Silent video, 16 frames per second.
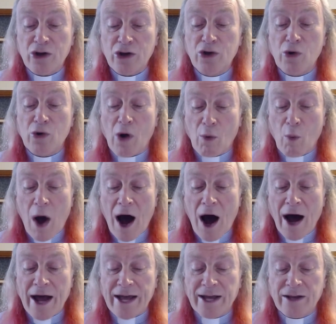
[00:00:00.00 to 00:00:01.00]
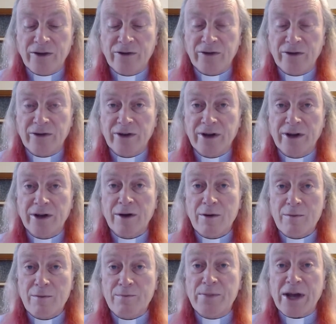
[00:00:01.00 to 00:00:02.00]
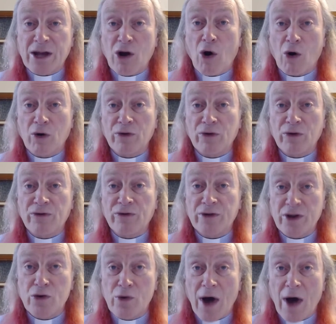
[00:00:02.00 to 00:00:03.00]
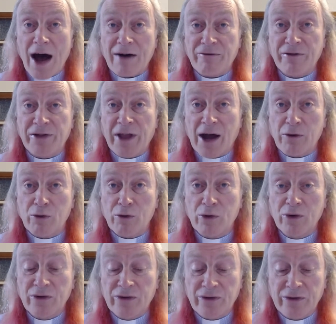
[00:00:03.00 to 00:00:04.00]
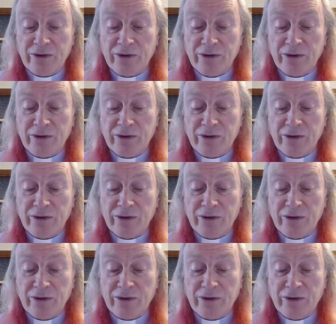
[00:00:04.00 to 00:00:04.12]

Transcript: You are wise because you have doubt."